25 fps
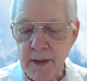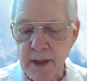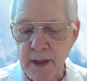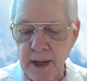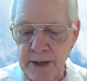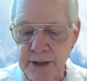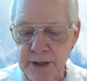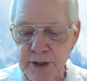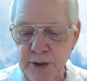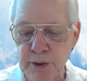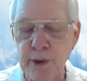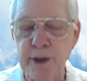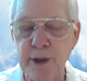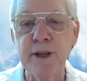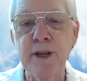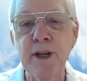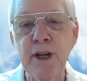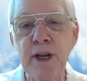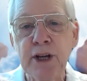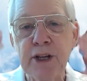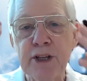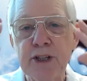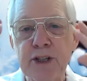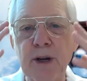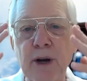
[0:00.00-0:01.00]
and so on.
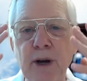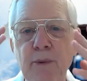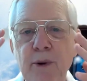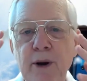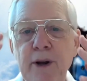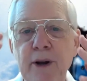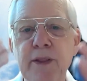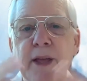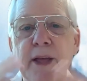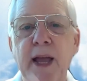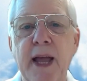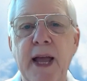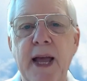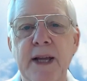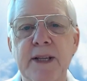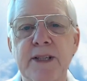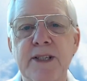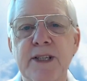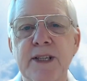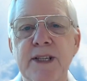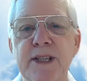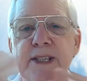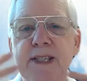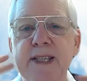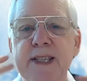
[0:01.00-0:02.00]
So I wear the hats
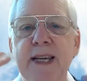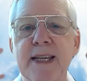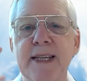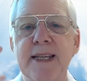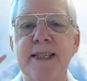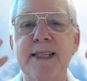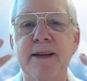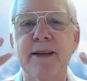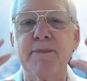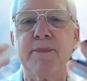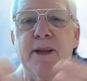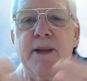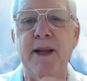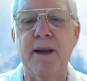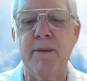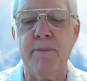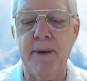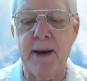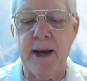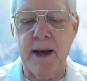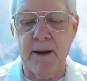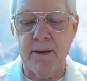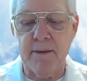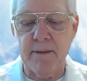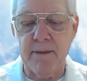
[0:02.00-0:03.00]
to say something
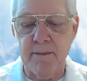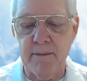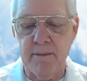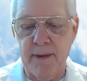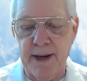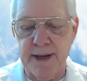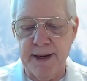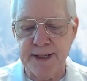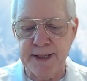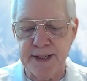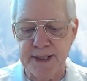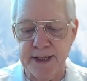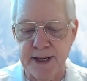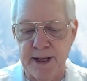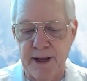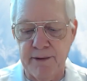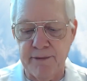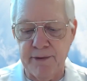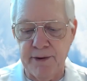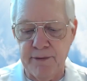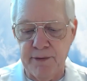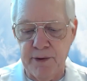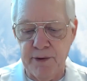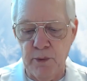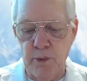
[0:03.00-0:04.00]
about
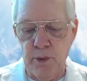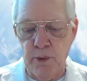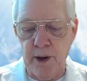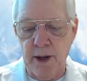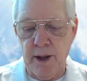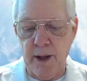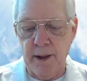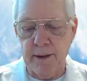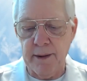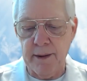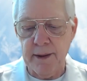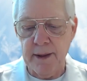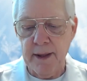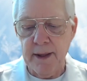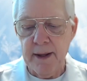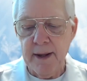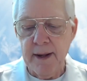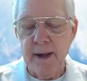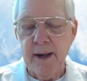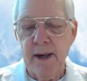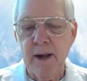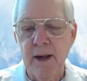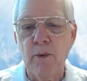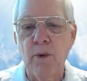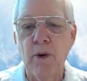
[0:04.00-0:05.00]
myself, if you will.
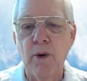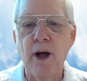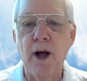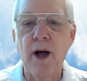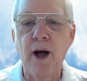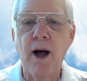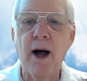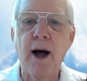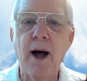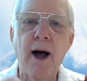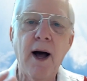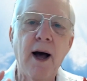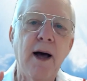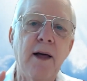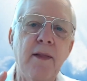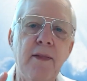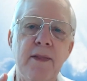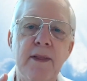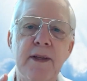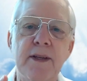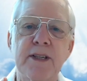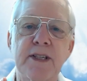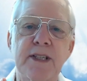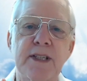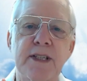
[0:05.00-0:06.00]
Well, on
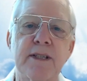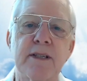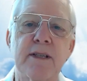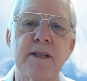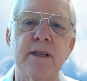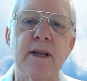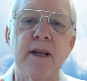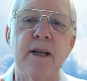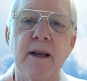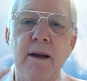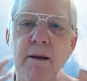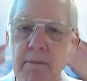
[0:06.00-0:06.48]
this